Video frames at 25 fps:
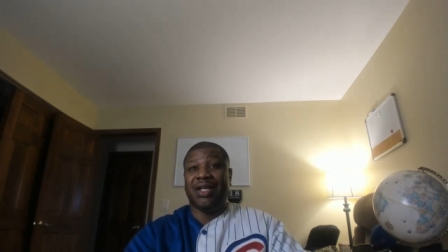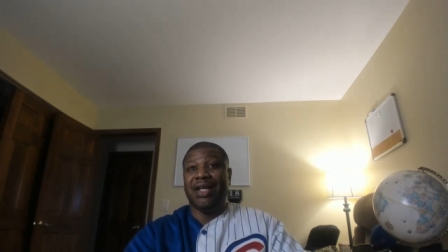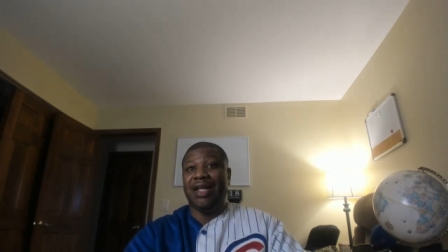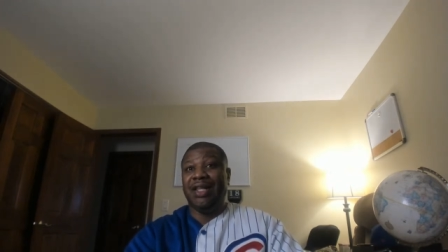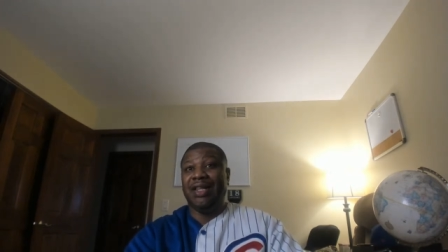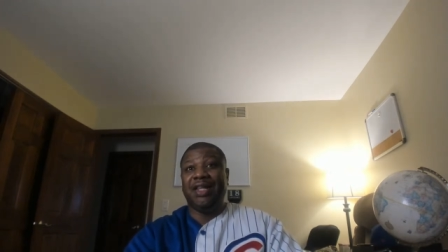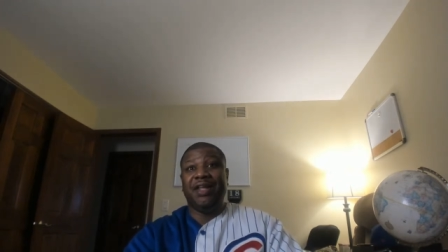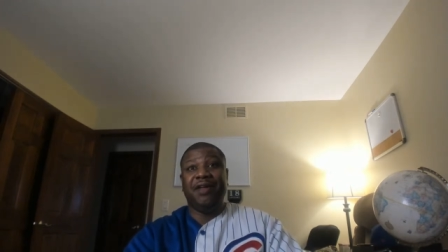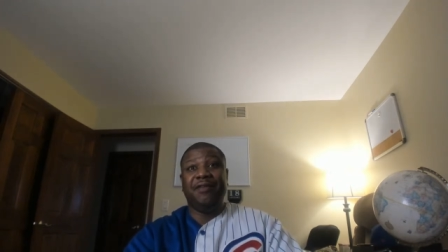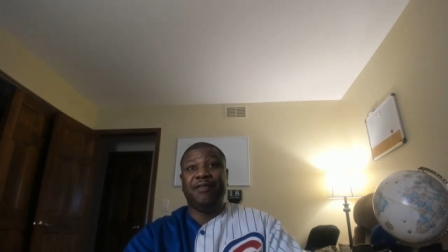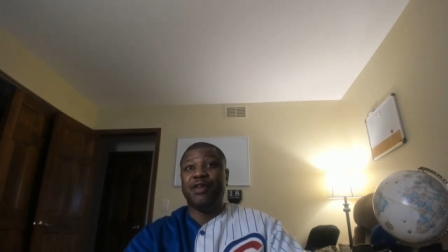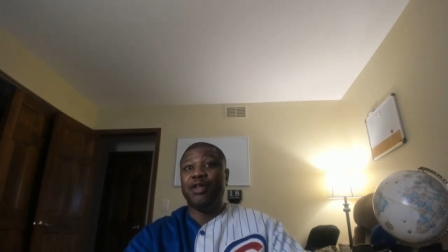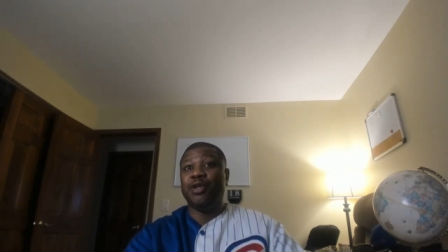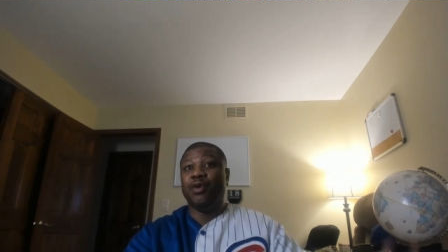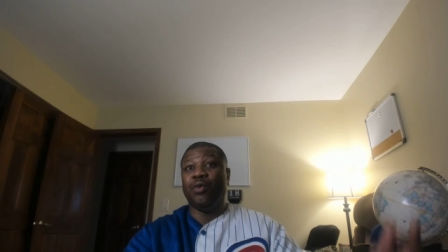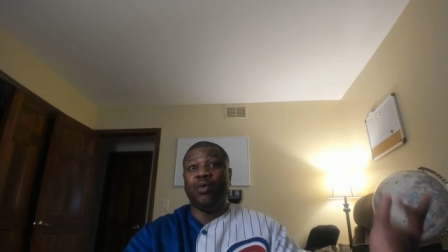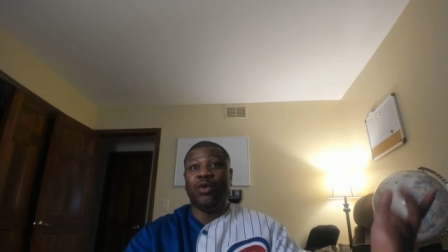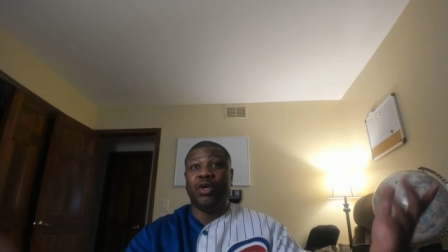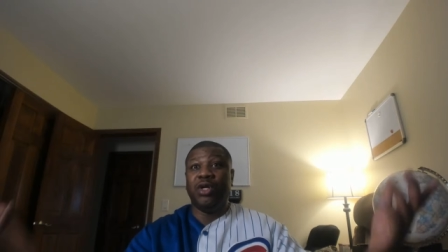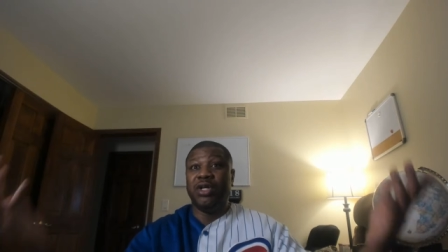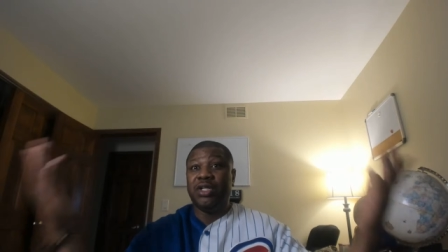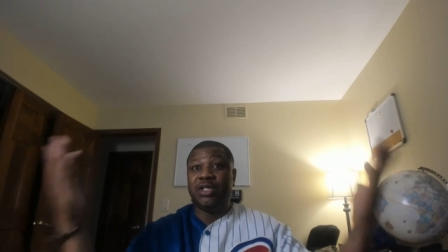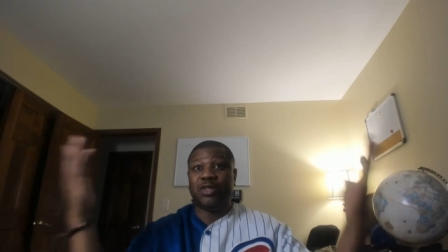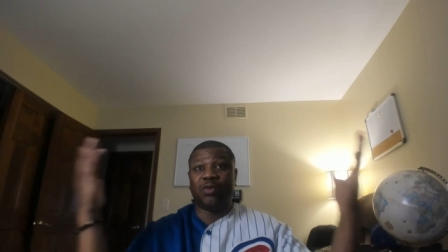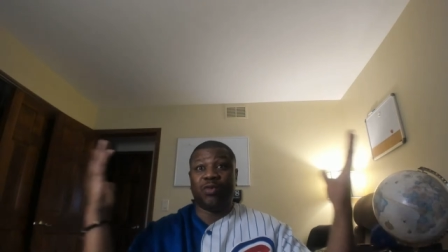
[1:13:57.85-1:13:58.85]
He lived in the
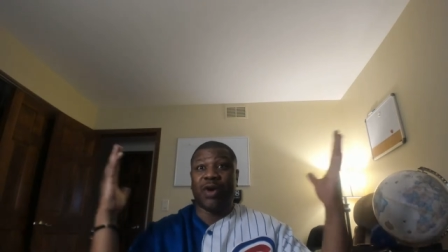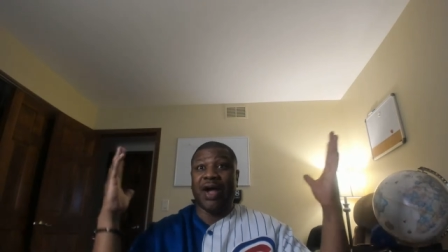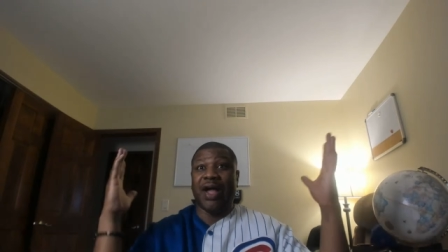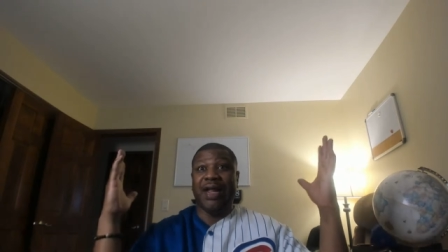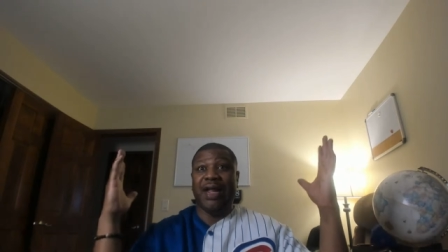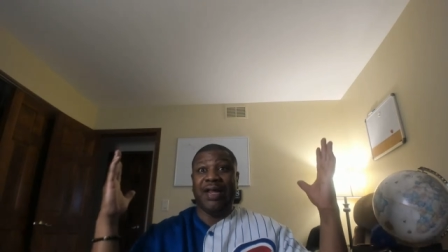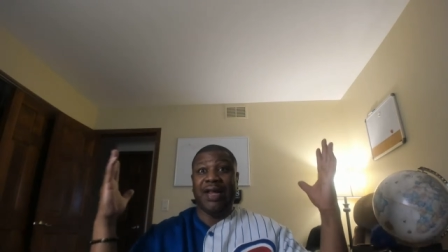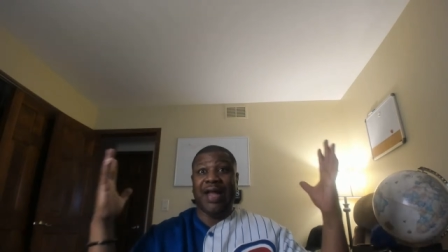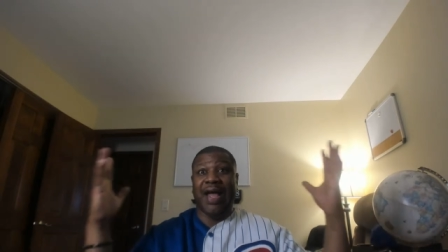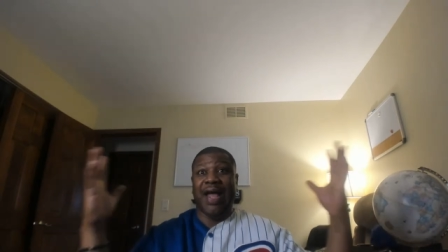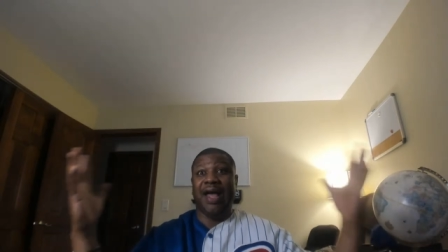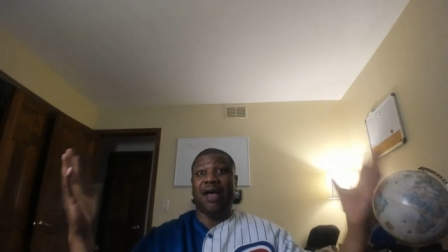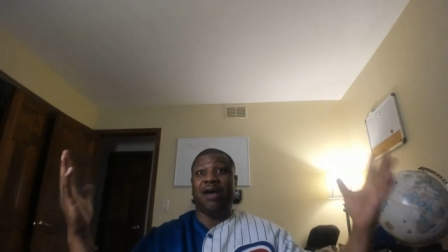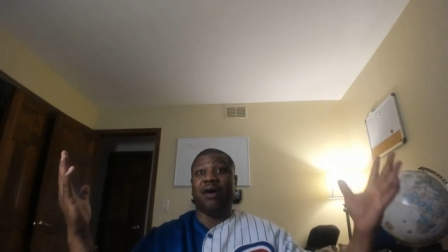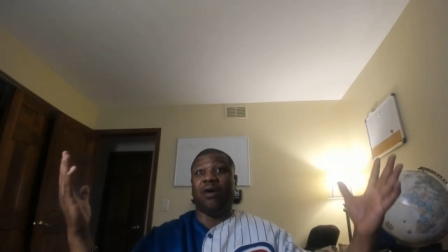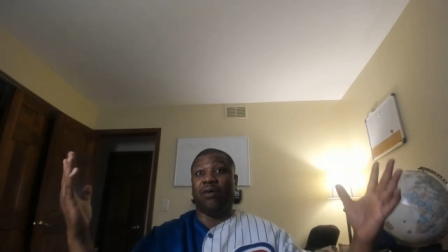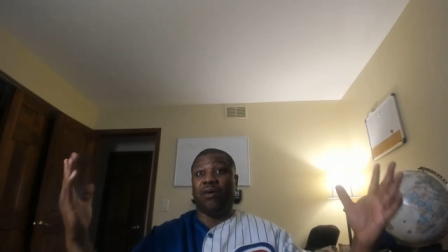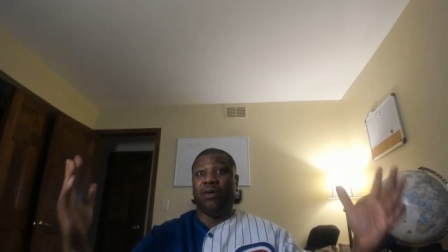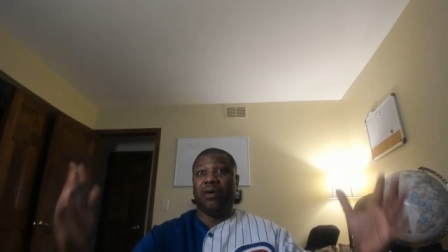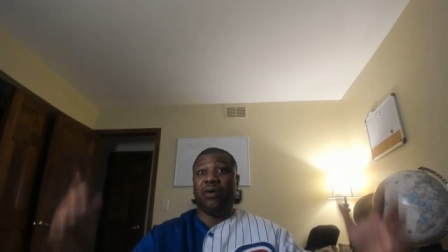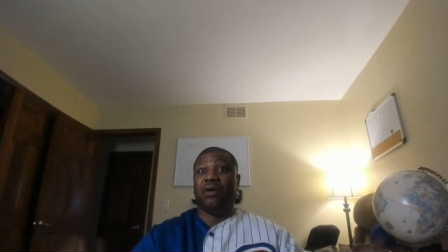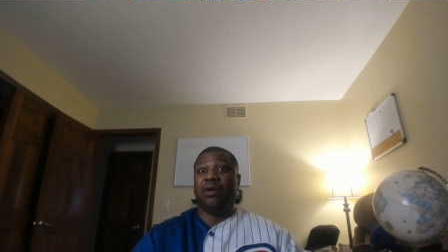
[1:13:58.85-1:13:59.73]
woods right now.